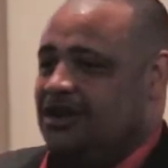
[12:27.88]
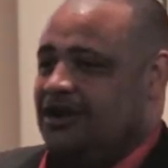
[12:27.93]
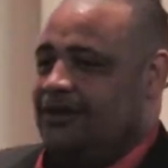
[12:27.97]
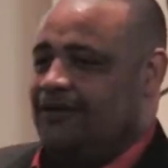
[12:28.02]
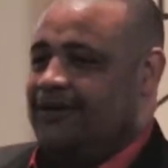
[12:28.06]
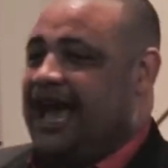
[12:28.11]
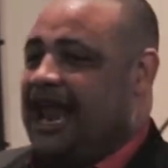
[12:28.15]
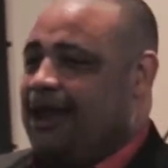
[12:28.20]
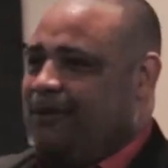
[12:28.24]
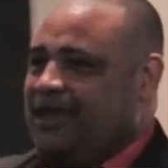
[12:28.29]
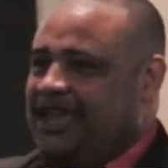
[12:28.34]

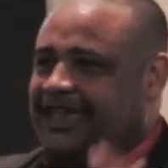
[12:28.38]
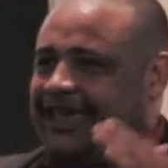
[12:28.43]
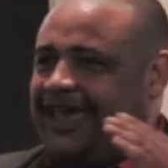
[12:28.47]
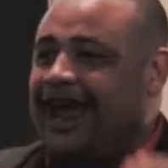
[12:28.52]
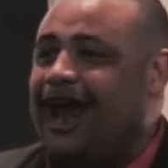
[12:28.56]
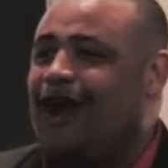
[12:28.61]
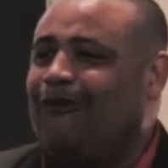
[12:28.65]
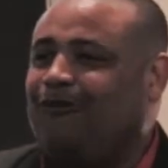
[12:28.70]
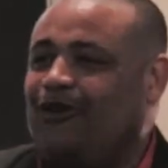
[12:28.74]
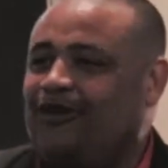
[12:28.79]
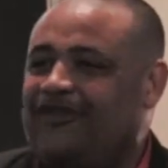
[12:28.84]
We got to be
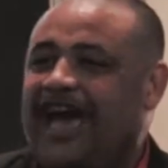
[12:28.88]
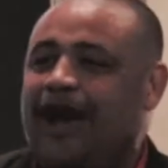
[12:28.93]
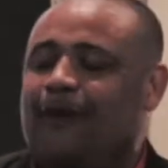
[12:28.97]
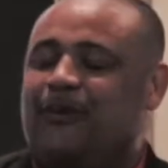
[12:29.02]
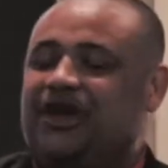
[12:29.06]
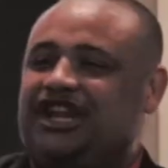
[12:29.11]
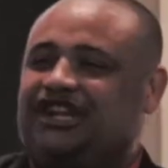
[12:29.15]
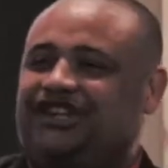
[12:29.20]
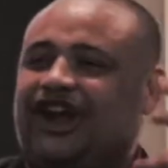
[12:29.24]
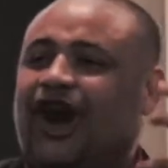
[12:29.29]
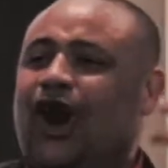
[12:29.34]
careful that
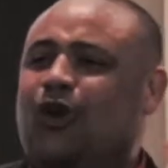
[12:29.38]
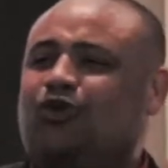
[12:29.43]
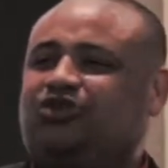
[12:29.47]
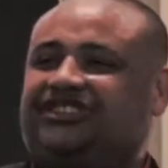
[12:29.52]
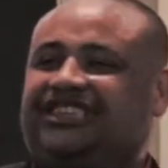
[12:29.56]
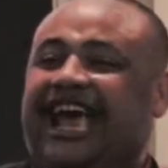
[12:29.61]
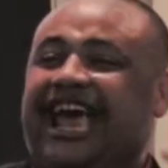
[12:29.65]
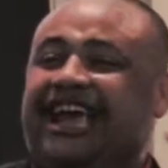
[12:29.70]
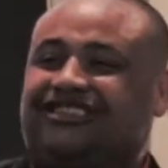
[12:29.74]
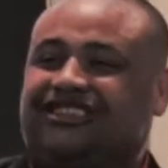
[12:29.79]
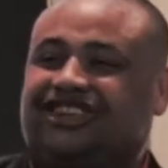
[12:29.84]
we don't
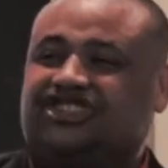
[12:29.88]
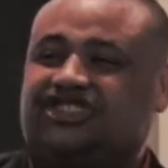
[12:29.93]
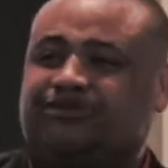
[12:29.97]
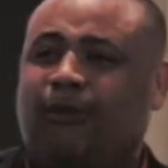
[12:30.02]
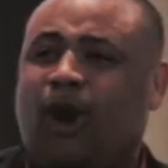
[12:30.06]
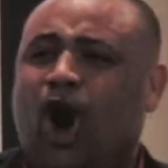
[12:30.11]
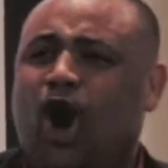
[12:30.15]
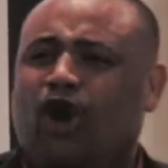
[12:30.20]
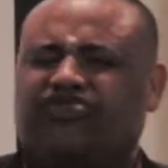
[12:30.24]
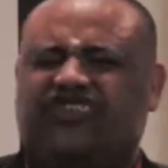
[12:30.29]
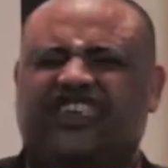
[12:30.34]
take the
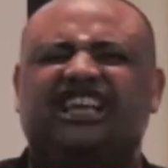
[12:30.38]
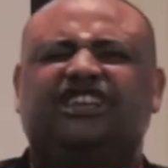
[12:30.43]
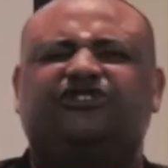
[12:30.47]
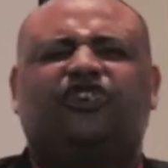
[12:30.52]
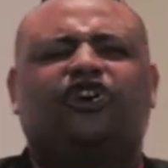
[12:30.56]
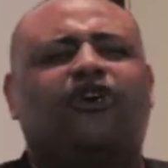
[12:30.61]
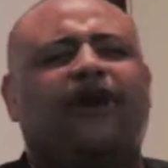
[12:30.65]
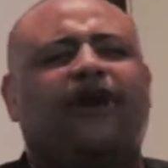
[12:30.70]
small things for